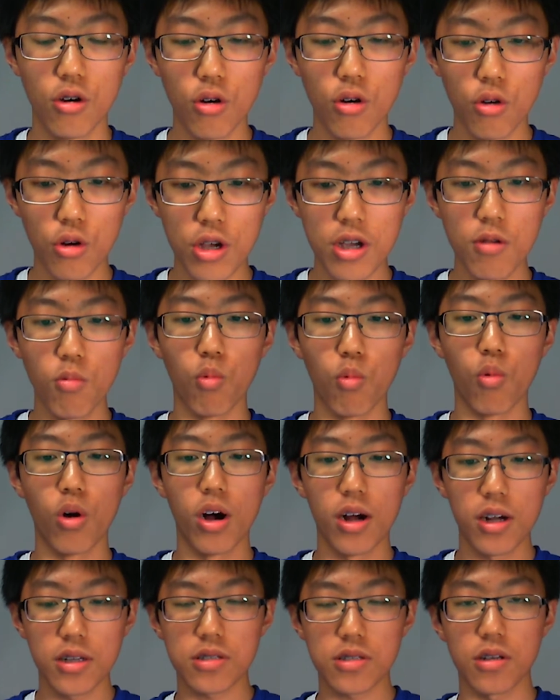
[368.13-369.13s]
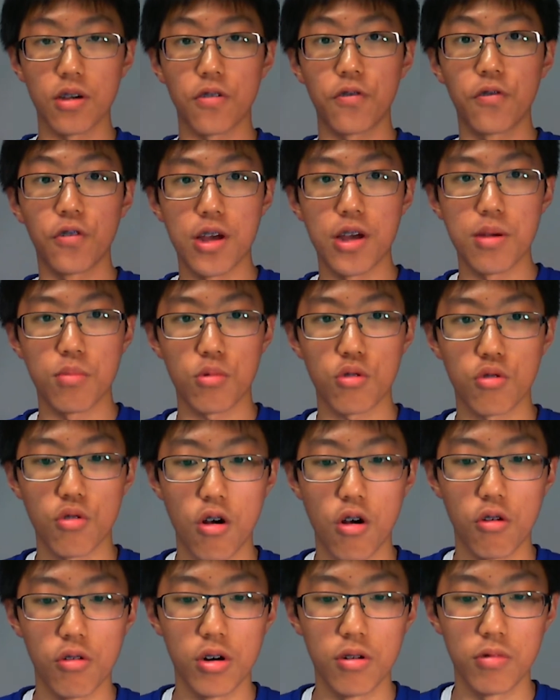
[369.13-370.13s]
it was a
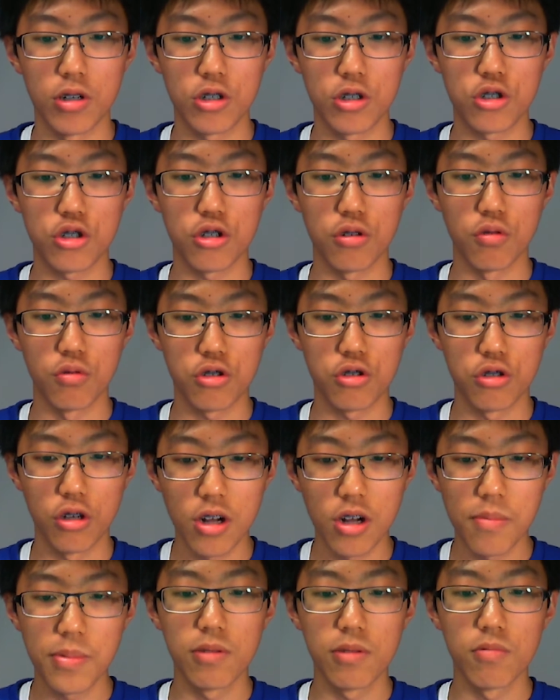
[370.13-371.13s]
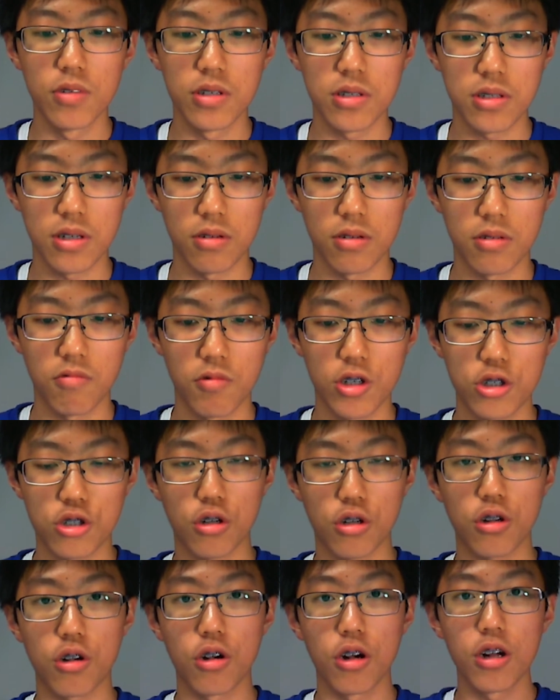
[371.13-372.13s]
Flamethrower, which
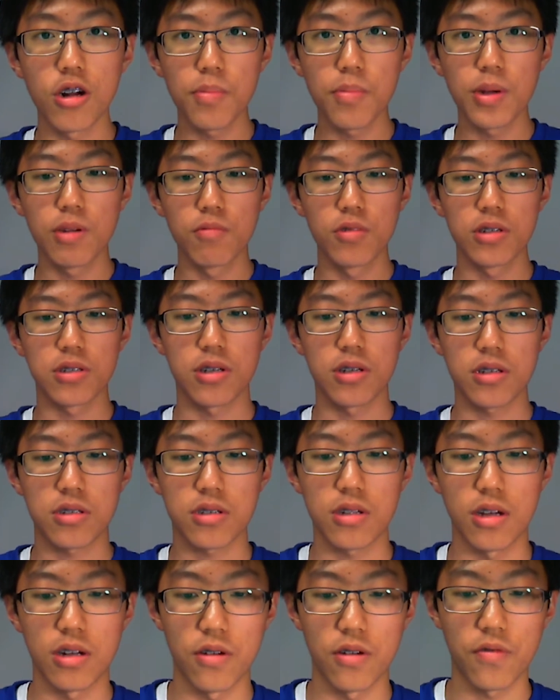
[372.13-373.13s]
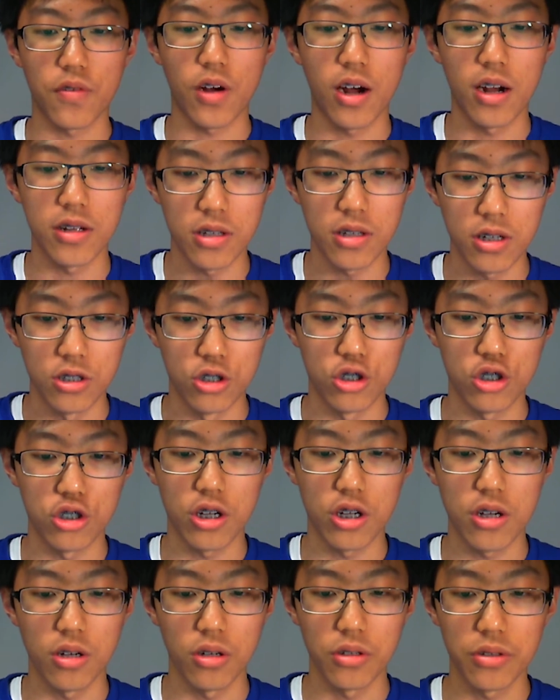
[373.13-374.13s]
could have been resisted if I didn't
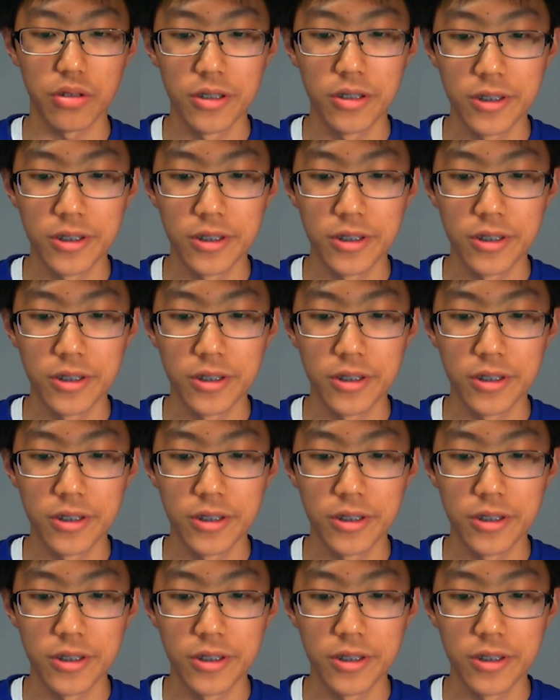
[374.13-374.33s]
shield.